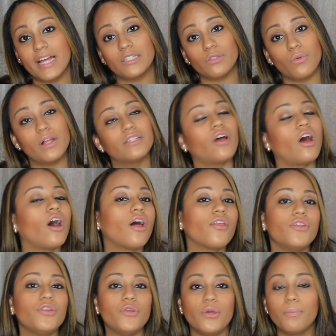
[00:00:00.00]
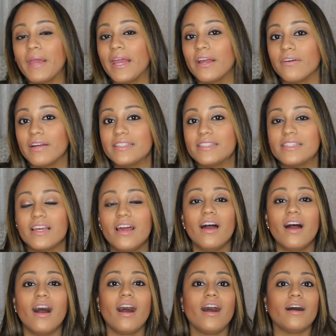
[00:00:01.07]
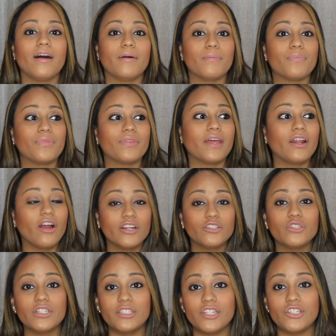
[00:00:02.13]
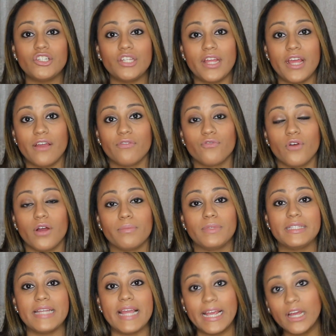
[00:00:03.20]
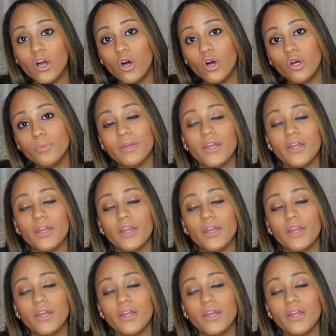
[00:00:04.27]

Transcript: as well as all the new parents that are transitioning from staying home,